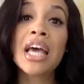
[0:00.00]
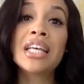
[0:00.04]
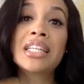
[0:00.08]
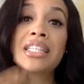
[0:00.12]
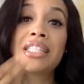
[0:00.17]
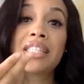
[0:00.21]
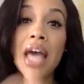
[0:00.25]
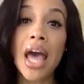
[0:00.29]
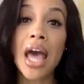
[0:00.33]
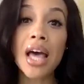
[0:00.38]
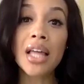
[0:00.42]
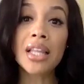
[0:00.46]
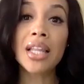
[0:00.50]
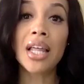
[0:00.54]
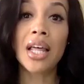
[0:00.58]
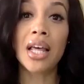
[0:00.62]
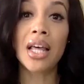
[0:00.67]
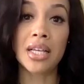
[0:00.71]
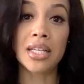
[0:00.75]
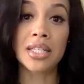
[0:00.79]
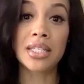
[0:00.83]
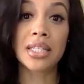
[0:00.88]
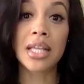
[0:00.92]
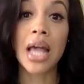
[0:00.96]
Tell
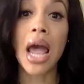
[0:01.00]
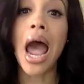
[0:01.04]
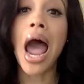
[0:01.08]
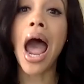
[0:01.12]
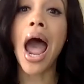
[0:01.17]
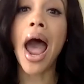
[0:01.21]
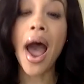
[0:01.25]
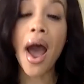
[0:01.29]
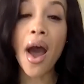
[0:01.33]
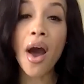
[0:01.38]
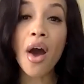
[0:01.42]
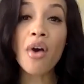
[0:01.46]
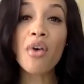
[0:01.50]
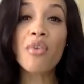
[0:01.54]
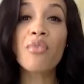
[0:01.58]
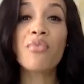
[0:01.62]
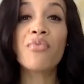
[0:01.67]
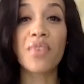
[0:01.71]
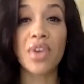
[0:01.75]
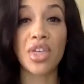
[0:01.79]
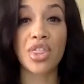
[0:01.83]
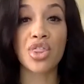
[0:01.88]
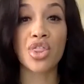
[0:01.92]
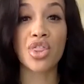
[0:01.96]
us how
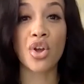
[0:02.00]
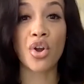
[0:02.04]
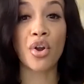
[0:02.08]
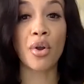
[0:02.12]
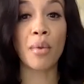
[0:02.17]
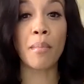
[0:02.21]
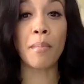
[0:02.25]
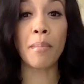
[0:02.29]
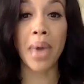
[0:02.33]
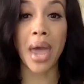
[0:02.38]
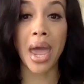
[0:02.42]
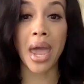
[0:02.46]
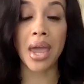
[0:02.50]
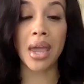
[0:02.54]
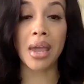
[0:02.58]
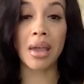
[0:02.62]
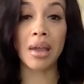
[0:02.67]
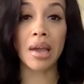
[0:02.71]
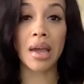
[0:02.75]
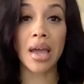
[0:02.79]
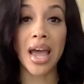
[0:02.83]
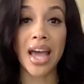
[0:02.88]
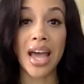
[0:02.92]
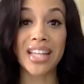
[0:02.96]
Fifth Third
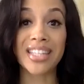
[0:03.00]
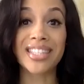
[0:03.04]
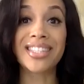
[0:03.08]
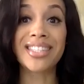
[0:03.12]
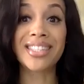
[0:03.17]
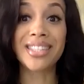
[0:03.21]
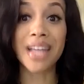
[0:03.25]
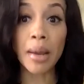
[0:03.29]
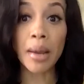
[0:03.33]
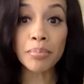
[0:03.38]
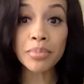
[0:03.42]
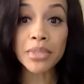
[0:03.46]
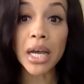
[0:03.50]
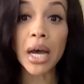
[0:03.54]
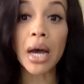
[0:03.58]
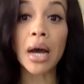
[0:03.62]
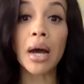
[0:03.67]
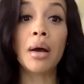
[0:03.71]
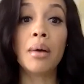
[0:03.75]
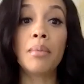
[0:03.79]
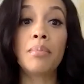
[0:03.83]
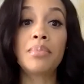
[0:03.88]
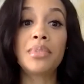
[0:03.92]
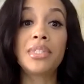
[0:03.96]
Bank has stepped
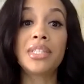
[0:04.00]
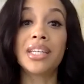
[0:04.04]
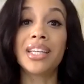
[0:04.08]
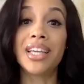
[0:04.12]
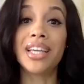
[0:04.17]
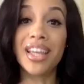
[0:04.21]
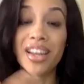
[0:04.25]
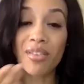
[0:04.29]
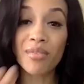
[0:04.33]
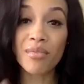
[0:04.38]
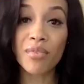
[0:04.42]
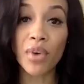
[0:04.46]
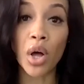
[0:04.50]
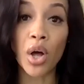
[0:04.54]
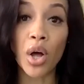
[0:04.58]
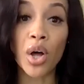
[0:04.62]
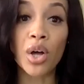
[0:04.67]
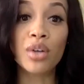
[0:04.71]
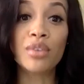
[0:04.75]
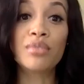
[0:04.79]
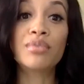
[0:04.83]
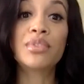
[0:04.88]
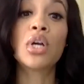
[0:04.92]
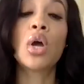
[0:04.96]
up to get
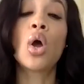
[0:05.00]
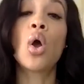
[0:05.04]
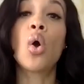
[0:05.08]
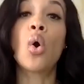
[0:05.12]
involved